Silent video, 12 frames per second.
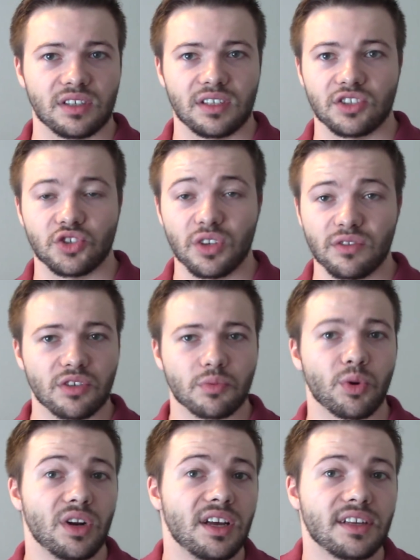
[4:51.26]
should have just
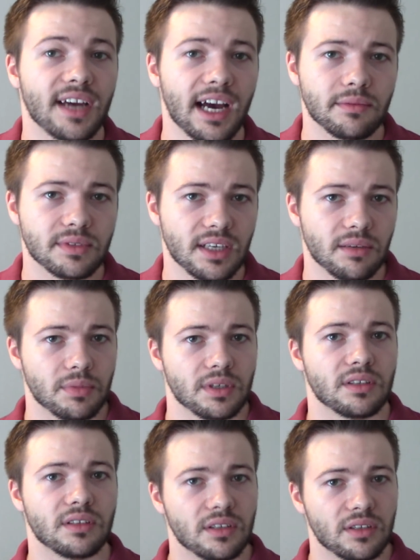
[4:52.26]
put in a time skip,
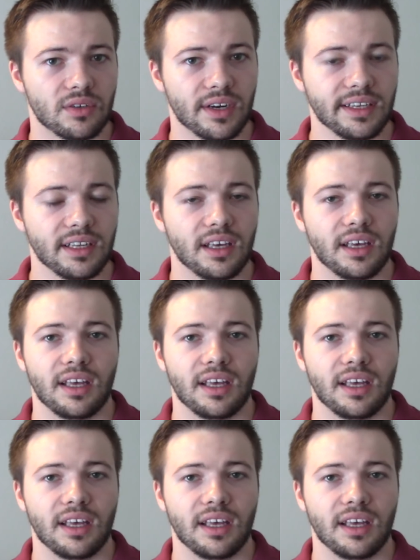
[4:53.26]
right?